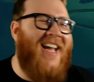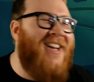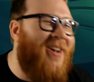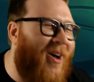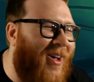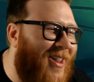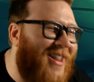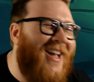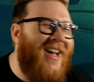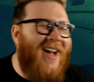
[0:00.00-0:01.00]
in
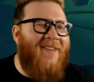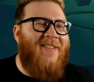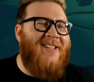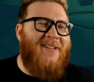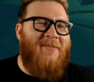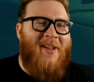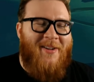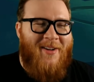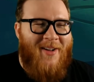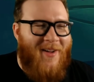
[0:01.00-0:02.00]
all of the Demon
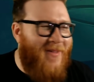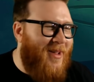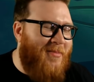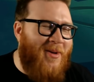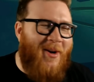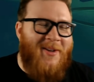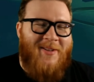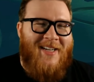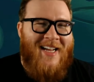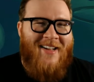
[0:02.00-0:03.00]
Hunter available cards
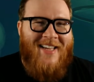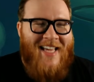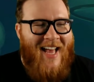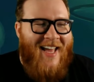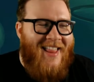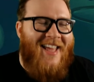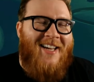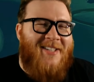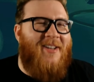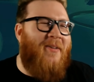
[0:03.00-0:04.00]
right now? Yeah, I
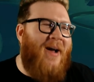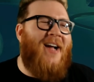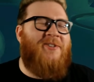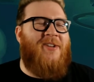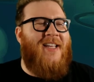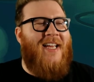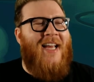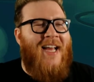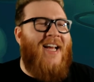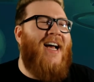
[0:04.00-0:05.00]
think so, actually.
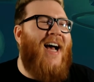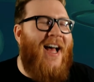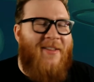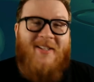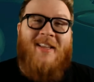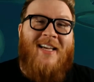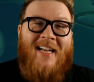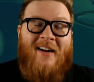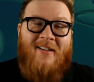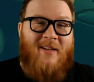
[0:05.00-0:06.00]
Uh, there's something
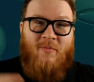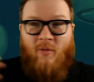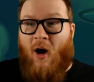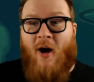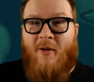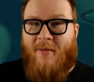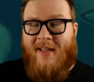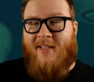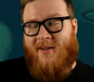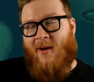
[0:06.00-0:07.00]
inherently wrong with
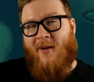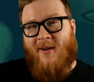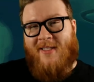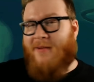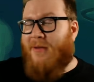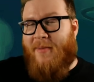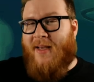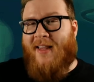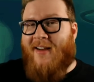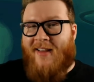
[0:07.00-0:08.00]
these cards. I want to be
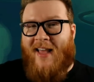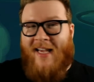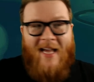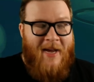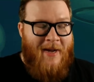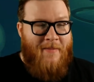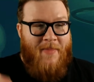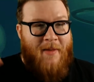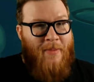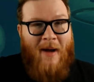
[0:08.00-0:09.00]
clear, like,
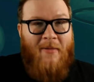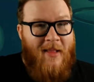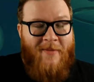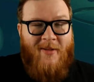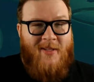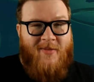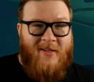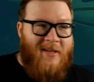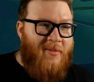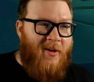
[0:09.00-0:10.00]
the power levels for
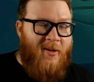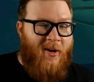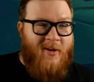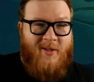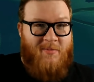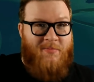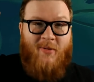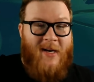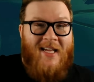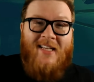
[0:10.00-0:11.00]
Demon Hunter cards are
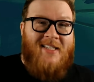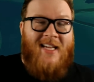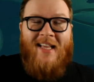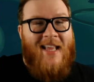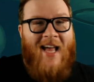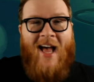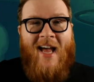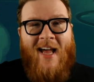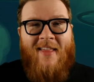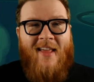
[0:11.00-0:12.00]
pretty insanely
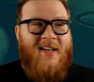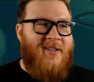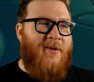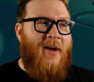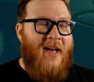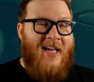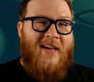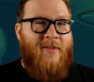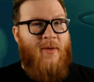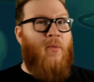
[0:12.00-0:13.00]
high, I think. So
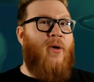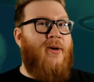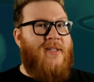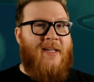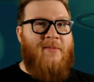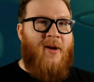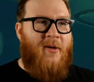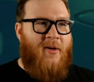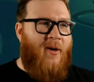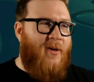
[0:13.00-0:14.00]
even the worst Demon
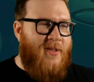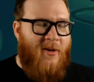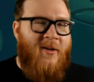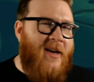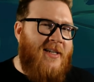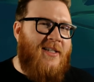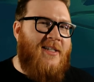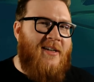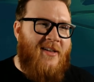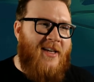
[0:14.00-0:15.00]
Hunter cards aren't
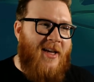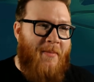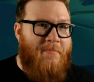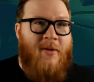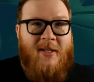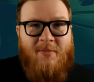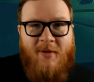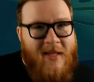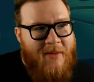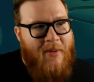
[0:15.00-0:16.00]
necessarily
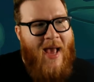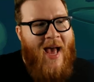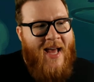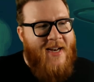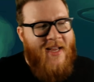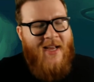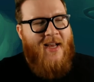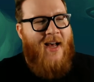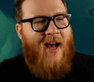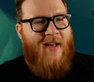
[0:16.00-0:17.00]
abysmally bad.
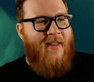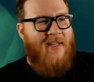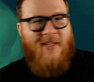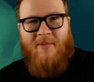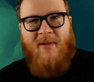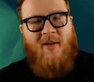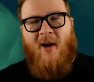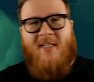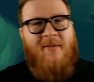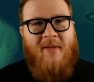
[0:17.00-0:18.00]
Uh, these could be
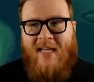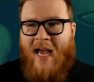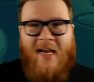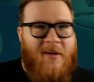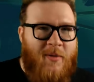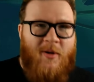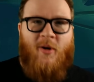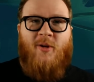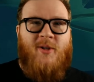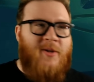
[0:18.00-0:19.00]
tossed in a deck, and it wouldn't
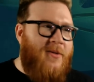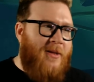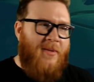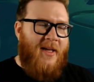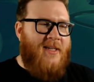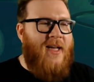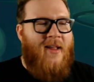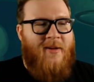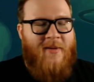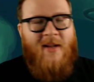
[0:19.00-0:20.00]
hurt you. They'd be like
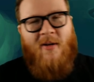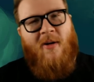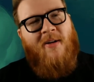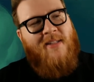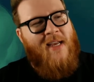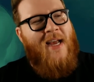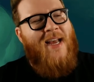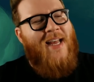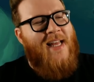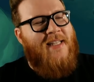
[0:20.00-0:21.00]
solid arena cards
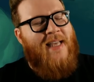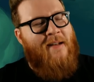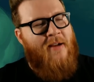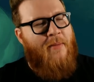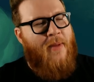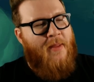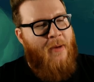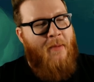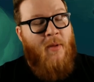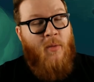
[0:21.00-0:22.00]
etc. But the
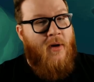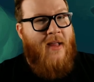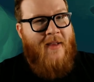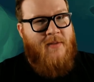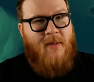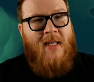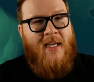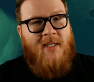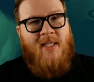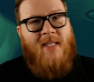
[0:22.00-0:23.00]
problem with Warglaives
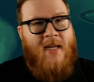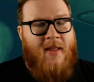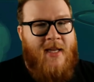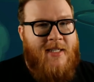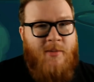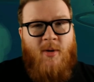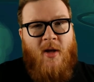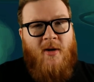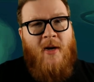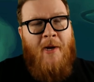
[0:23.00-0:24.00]
really is just that I think Demon
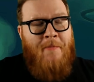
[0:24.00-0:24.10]
Hunter